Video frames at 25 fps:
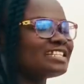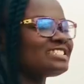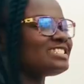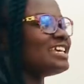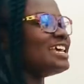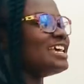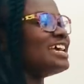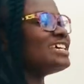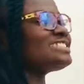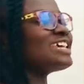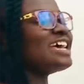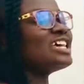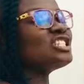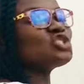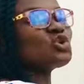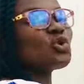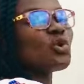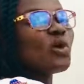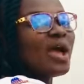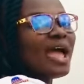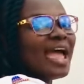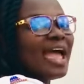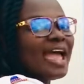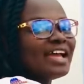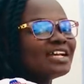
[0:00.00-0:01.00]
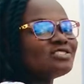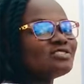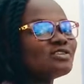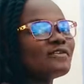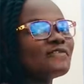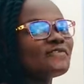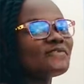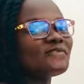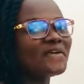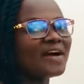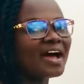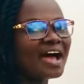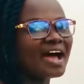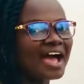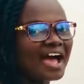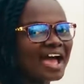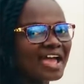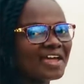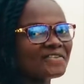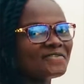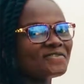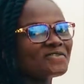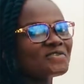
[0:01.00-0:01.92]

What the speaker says: it's a square, so 5